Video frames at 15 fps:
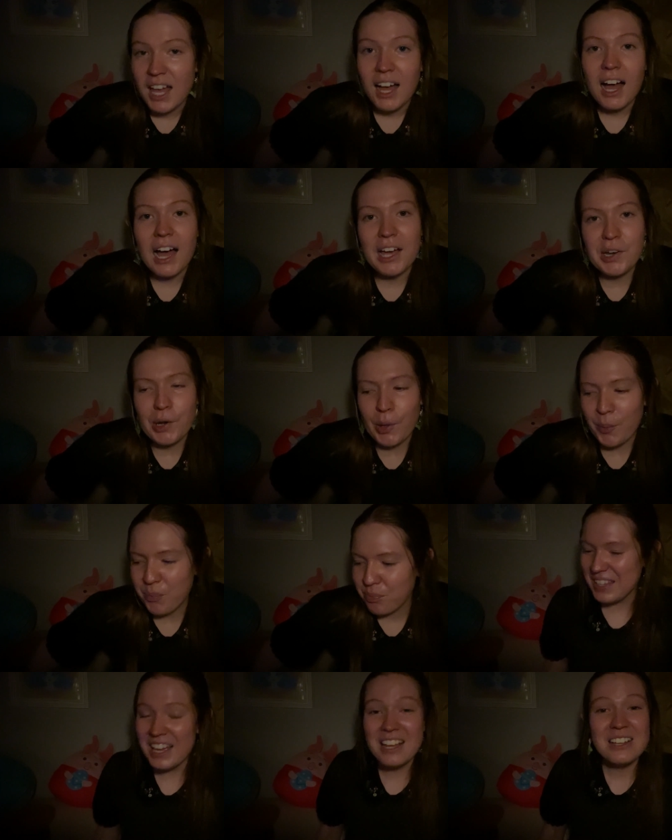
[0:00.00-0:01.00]
I don't know.
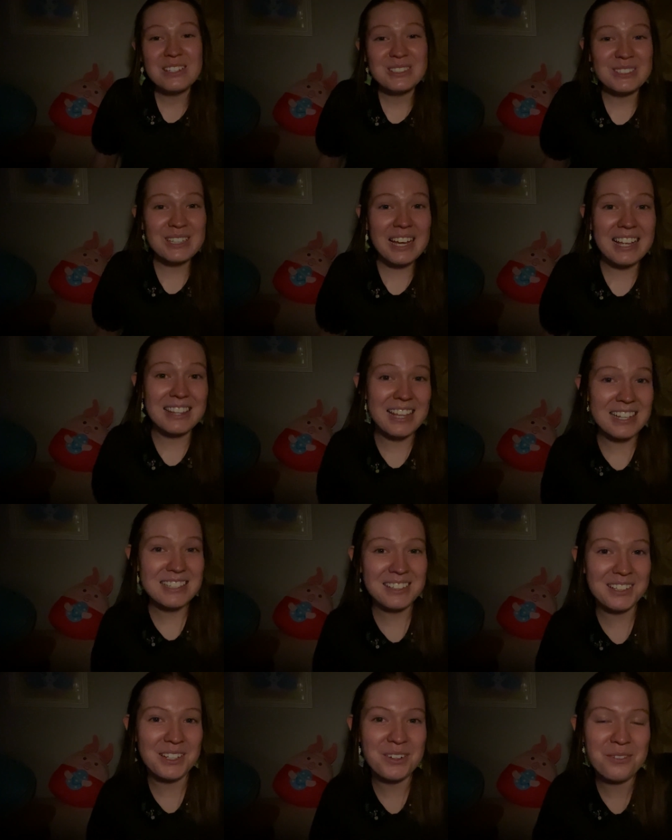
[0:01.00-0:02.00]
So yeah, that's
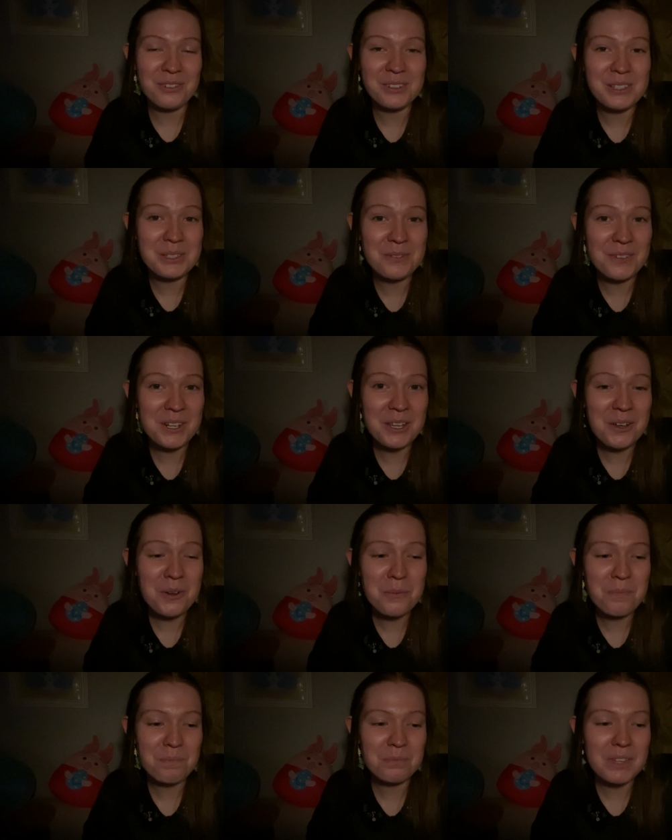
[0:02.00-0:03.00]
it for this video.
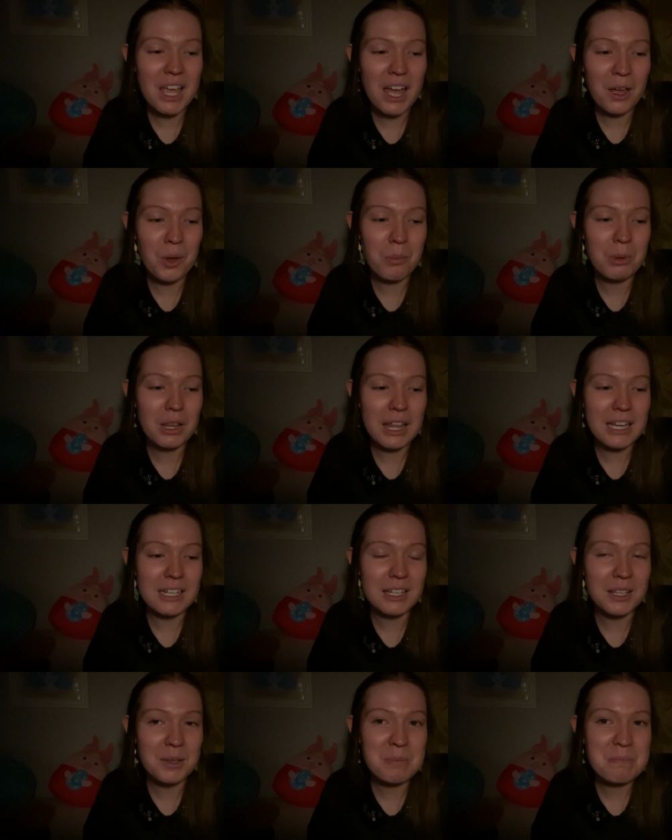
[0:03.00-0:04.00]
I hope you liked
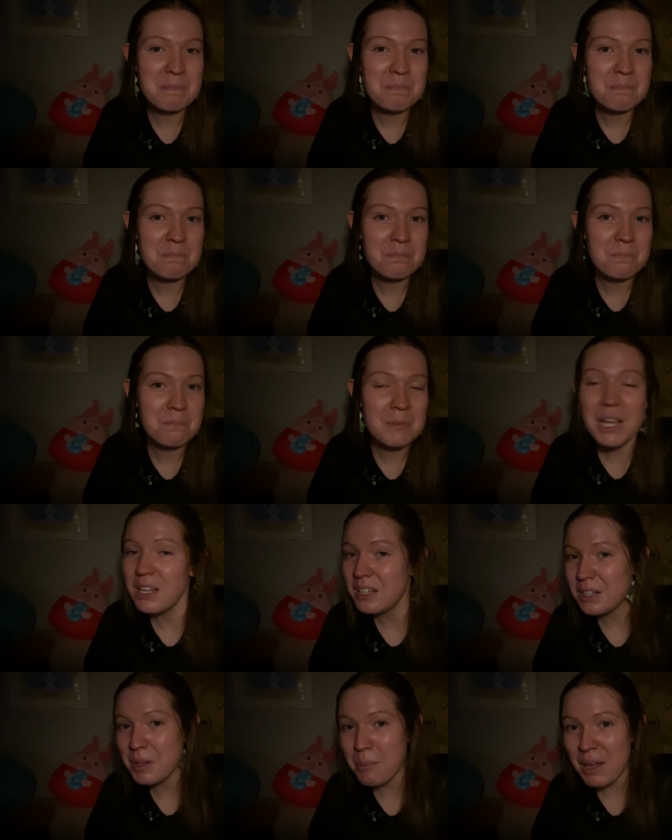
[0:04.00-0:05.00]
it.
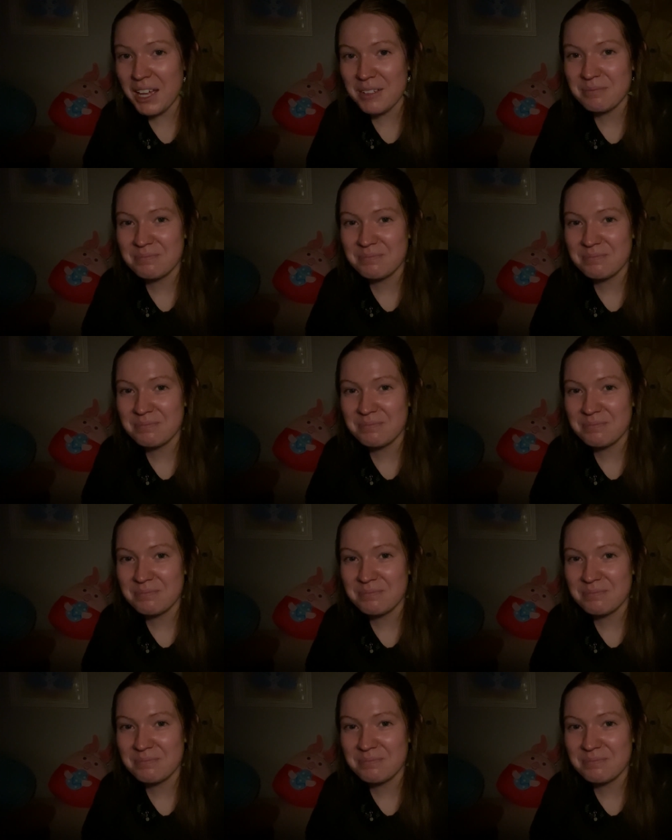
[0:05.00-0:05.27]
Goodbye.